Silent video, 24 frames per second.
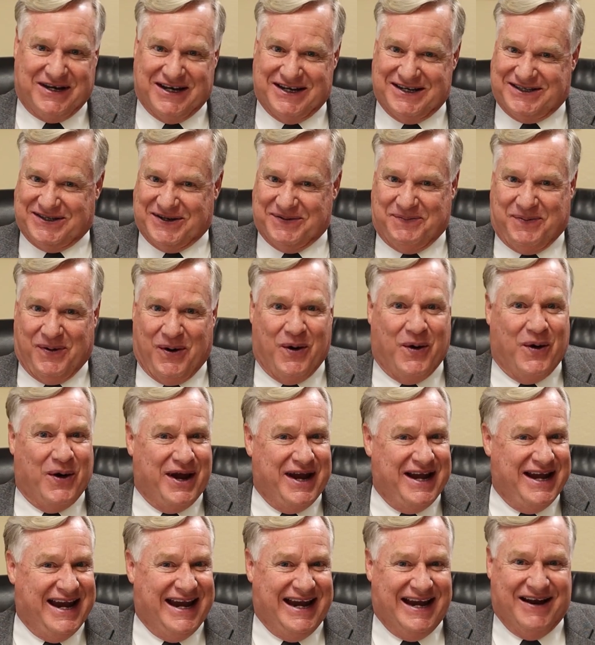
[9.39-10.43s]

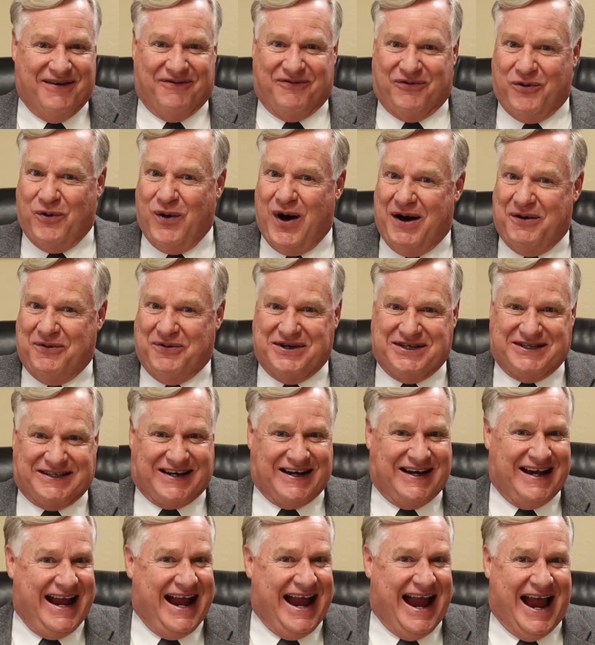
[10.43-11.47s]
disappointing of what was
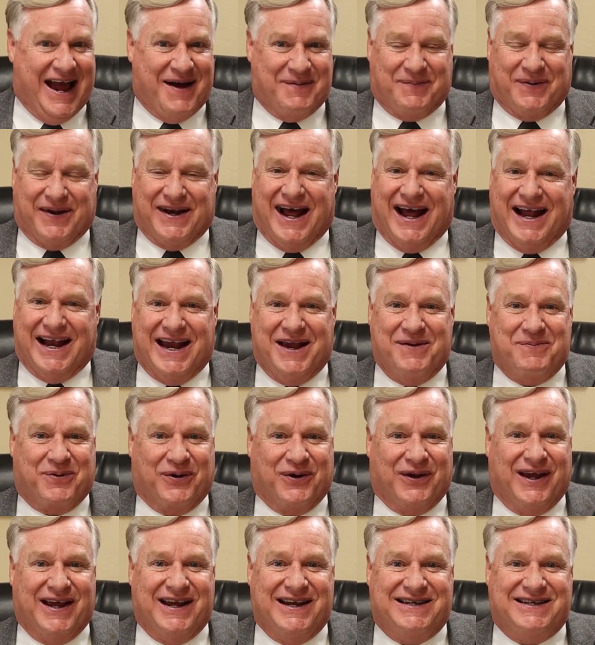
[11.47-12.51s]
going to happen on
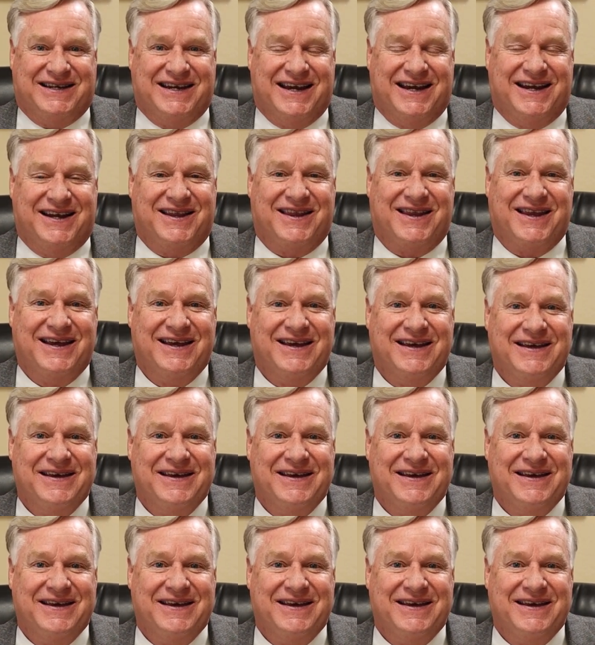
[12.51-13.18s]
April 18th.